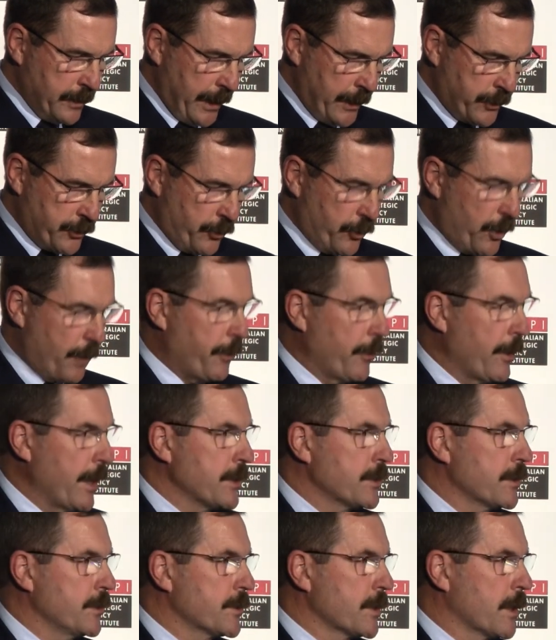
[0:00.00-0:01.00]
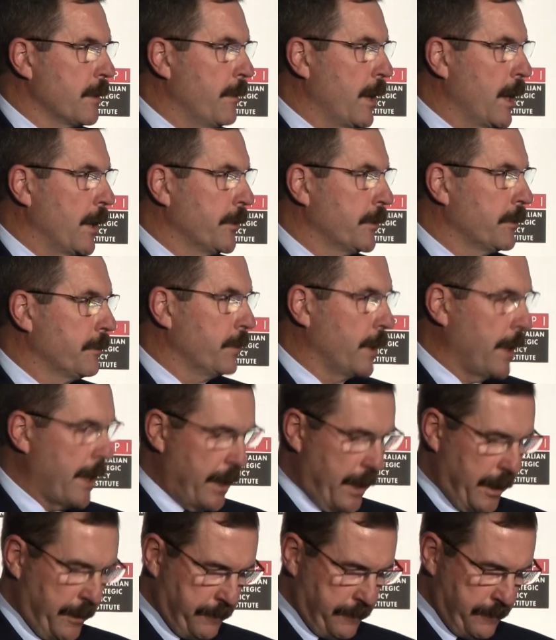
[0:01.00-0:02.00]
and Joint Operations Command
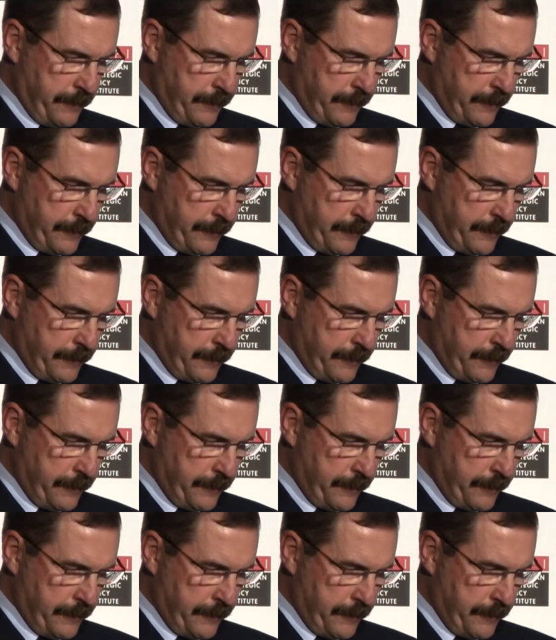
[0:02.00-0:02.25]
planning.